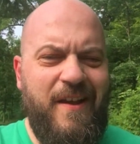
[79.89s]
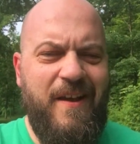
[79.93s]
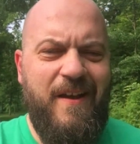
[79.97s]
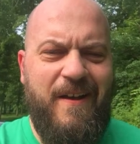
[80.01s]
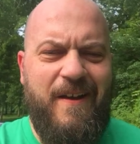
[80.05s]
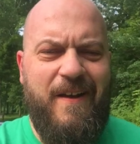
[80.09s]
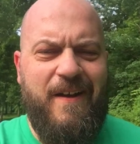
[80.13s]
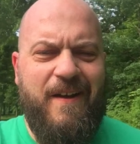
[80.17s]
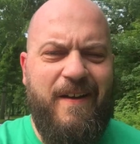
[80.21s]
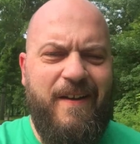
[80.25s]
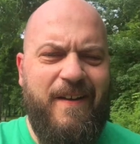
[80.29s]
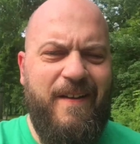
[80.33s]

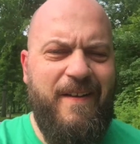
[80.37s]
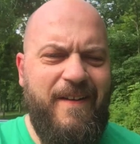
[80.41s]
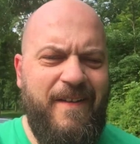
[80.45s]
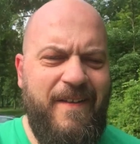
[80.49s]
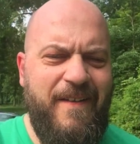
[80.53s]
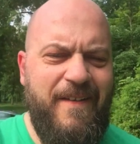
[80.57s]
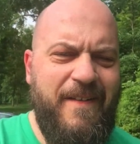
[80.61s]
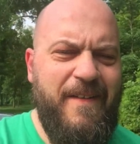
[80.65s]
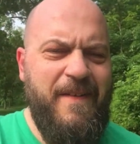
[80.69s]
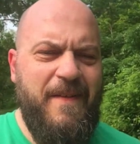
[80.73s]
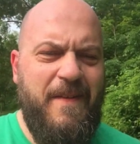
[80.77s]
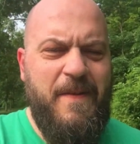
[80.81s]
Uh,
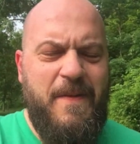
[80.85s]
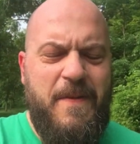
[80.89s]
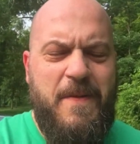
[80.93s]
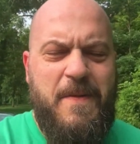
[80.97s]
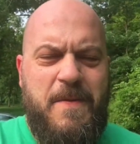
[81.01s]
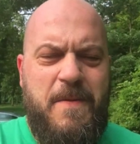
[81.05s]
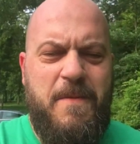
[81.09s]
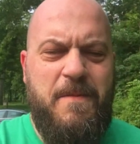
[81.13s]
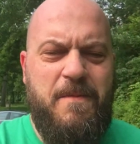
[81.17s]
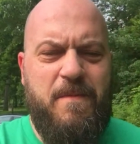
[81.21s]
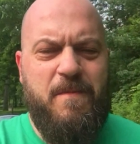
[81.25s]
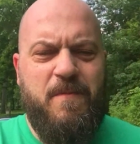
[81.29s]

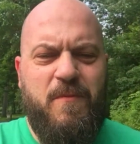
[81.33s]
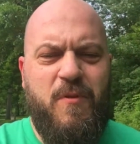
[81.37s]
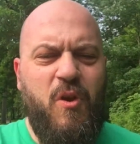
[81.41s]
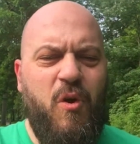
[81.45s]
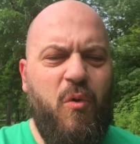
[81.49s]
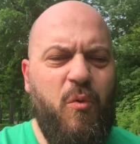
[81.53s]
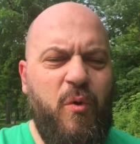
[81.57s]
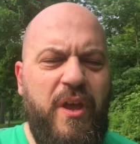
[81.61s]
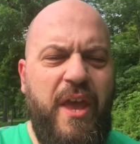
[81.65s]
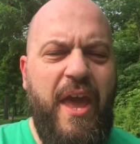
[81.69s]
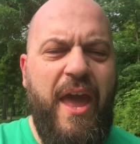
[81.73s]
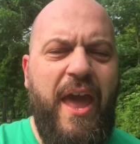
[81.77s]
you
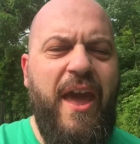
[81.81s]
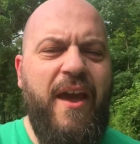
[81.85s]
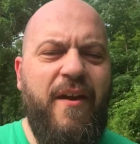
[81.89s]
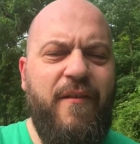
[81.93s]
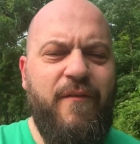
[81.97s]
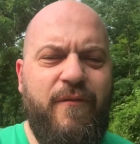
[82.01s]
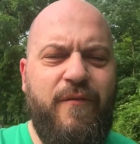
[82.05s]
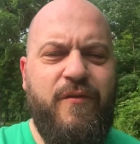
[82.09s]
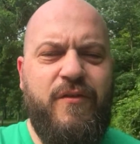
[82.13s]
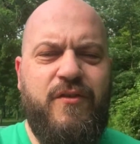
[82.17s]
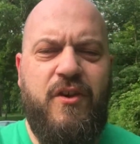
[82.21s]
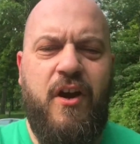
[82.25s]
know, we
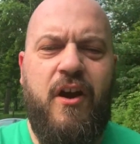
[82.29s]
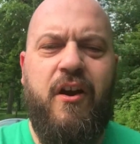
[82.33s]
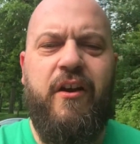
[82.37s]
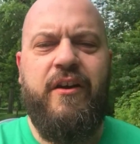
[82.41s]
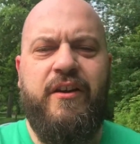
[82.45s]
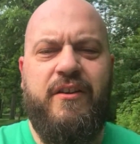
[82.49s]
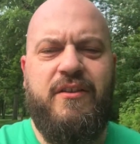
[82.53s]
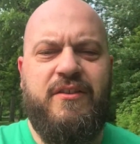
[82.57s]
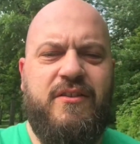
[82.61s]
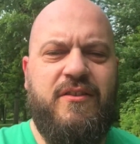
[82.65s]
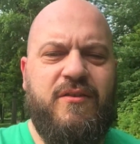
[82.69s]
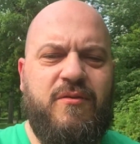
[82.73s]
have
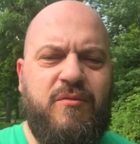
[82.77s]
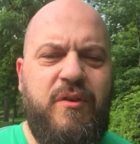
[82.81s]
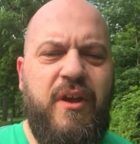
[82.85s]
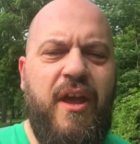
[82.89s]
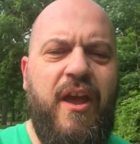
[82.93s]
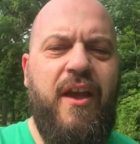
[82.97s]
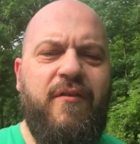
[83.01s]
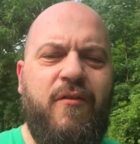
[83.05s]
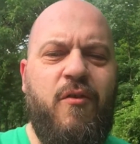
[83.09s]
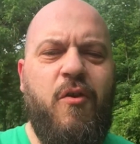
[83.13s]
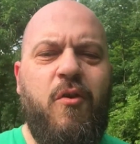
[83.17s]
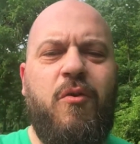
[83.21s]
targets, we
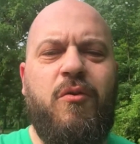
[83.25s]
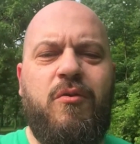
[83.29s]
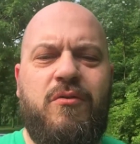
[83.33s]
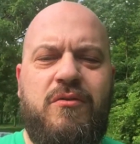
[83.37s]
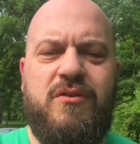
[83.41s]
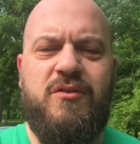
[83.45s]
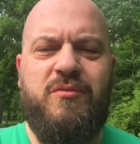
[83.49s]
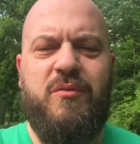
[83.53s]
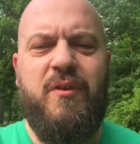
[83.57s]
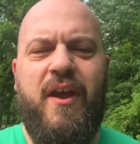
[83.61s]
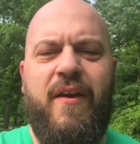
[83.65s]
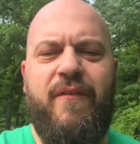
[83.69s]
have
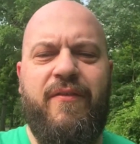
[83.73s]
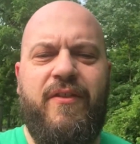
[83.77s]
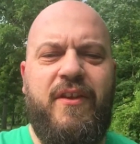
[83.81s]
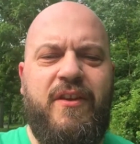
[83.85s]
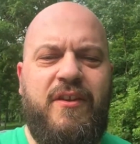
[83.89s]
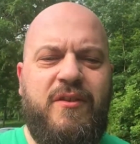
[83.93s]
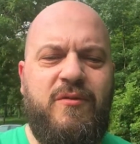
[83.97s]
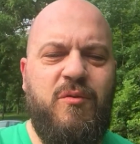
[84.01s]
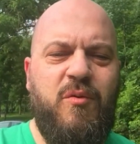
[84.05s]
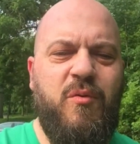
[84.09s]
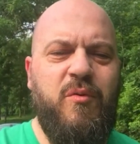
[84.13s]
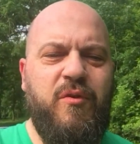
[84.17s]
goals, we have
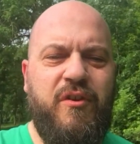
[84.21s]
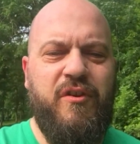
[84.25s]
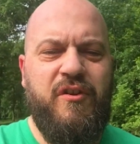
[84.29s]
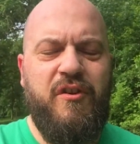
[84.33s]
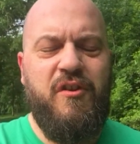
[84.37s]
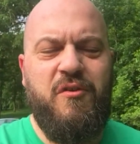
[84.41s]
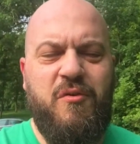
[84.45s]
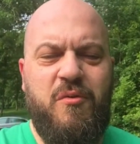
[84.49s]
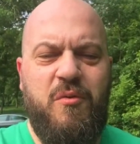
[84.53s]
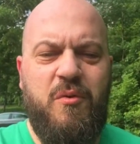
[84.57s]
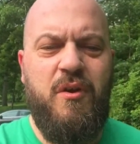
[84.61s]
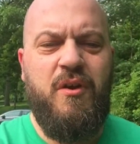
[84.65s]
things we want to
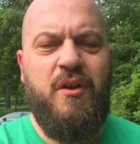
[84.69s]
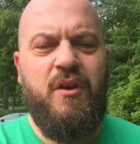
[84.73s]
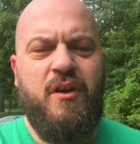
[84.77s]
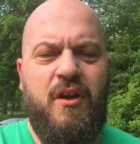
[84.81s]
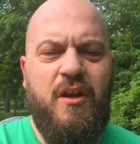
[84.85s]
do.